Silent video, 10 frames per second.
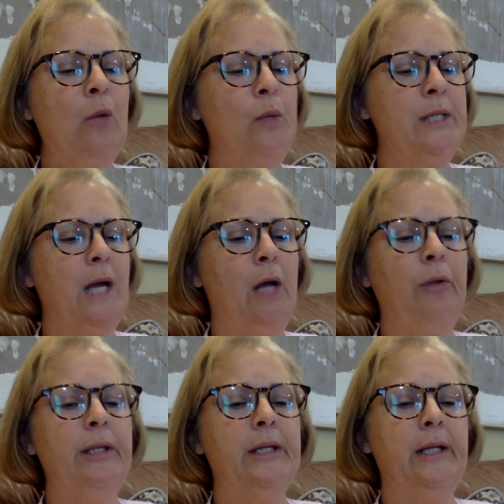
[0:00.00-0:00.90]
was the
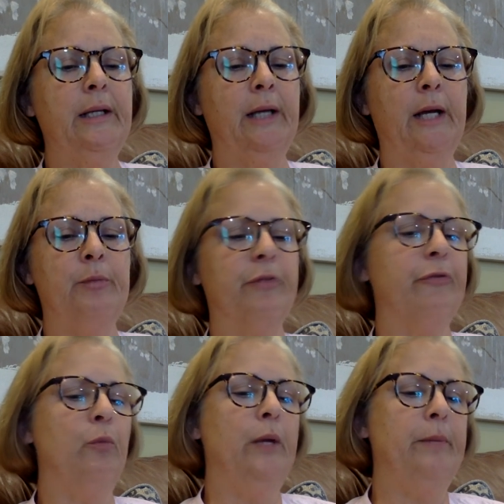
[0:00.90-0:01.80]
only thing that kept her
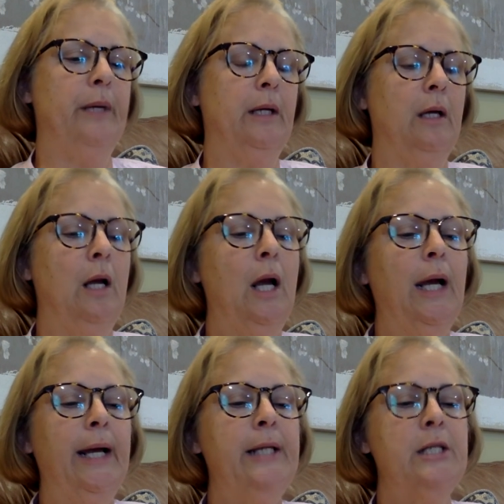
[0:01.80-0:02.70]
from weeping.
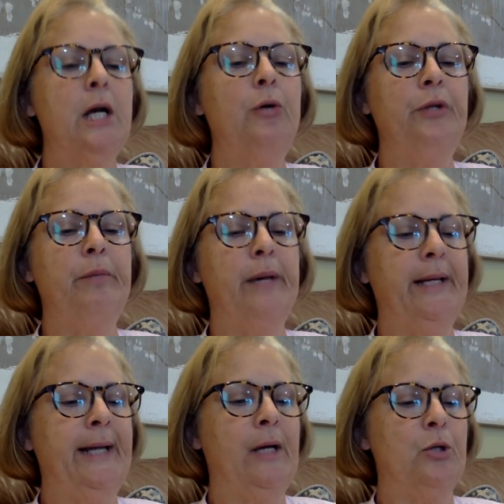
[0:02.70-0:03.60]
He's told them
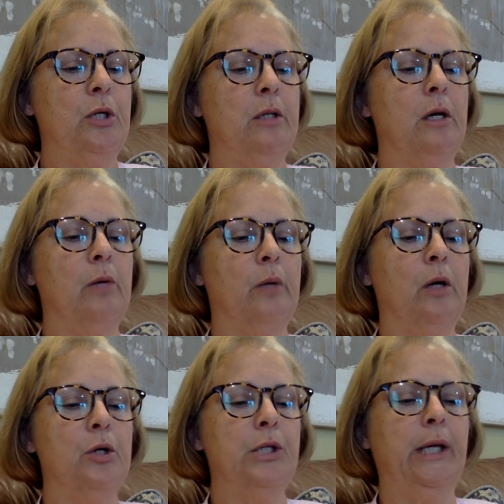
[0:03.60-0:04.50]
by now, she thought,
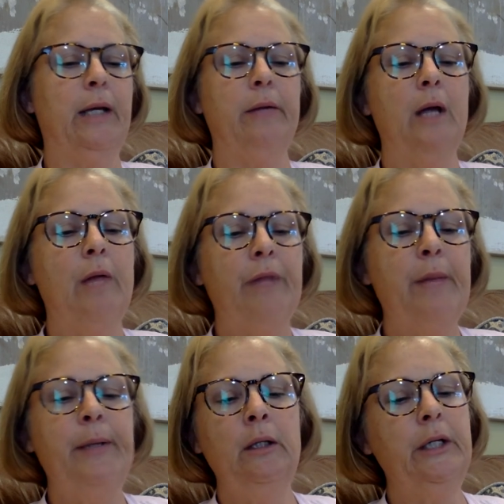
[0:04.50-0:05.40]
rehearsing it.
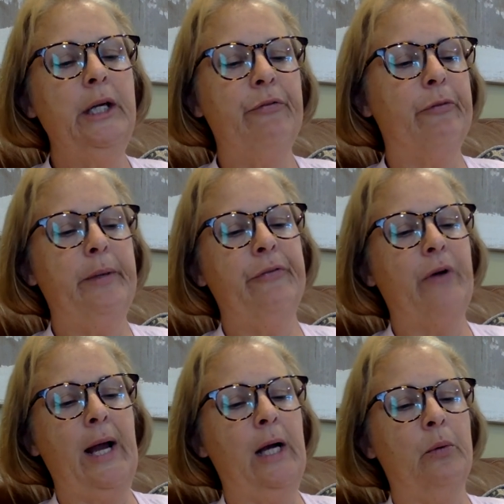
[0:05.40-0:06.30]
They've been looking for me
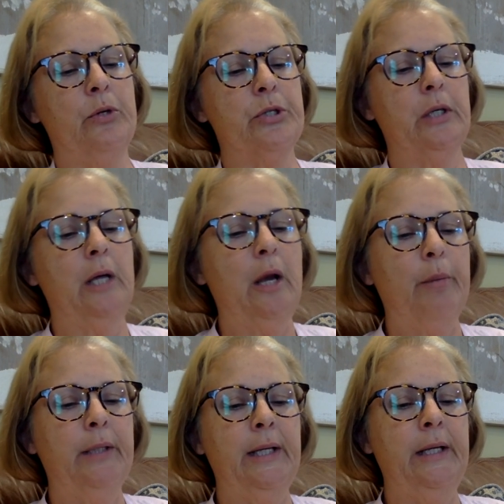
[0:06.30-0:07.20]
for hours,
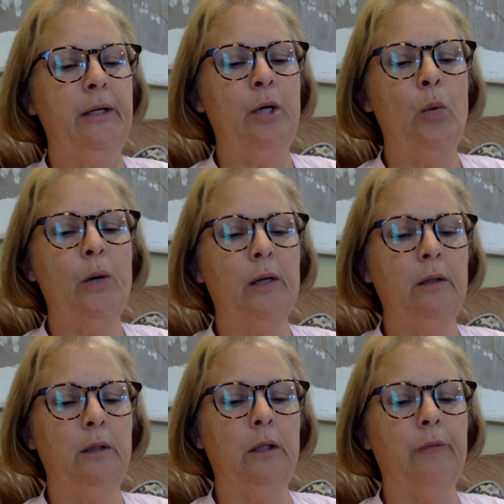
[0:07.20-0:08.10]
but they didn't know where to
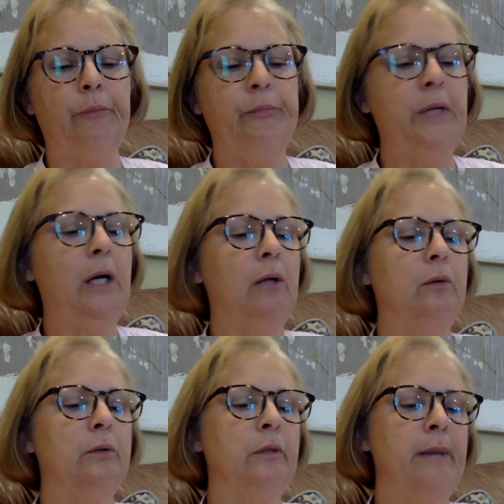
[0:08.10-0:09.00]
look.
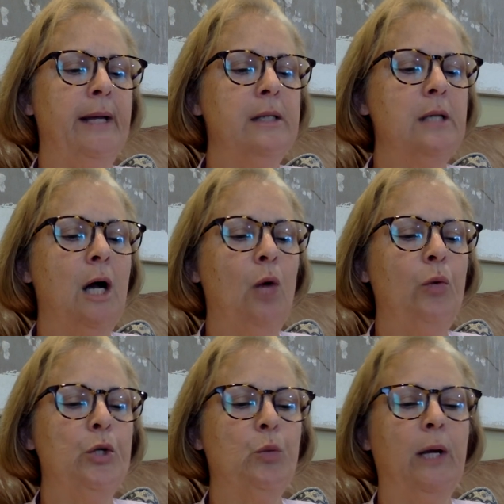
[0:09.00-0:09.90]
No, the man saw
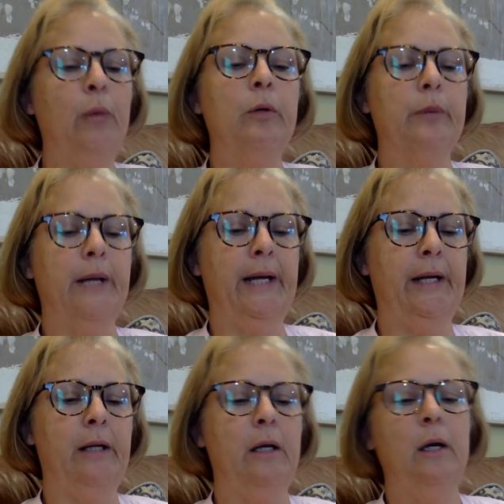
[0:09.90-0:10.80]
which way we were
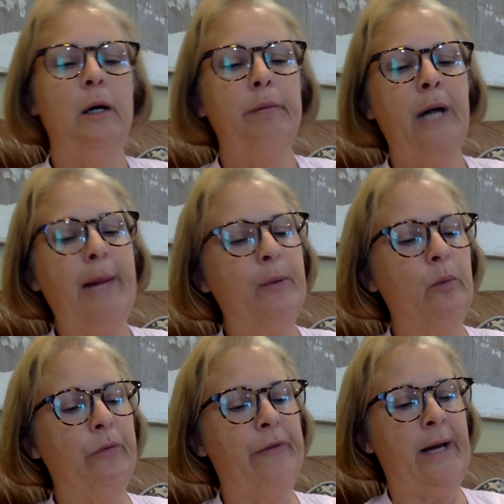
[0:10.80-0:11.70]
headed. Papa
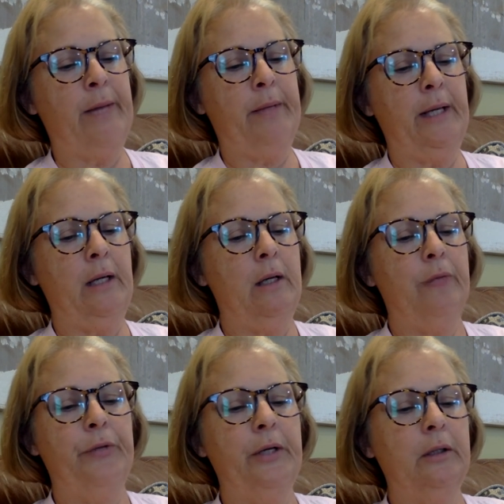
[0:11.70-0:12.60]
will find me.
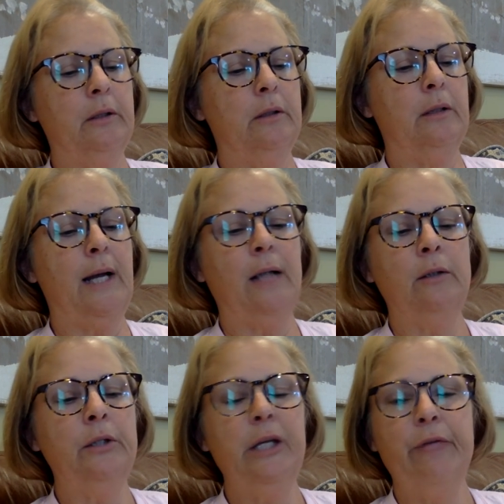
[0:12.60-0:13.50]
They're out
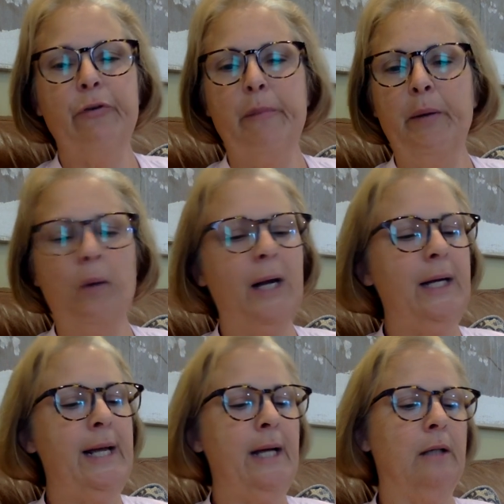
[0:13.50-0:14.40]
looking for me right
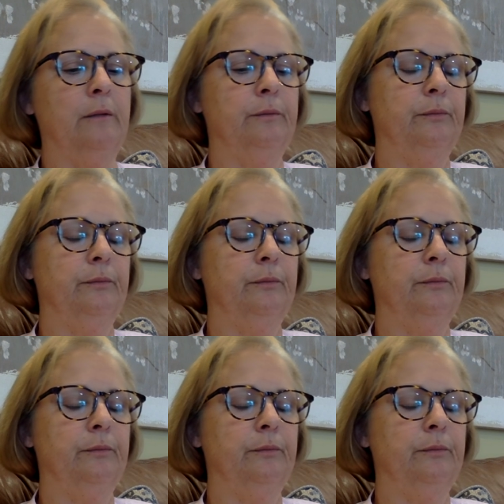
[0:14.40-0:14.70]
now.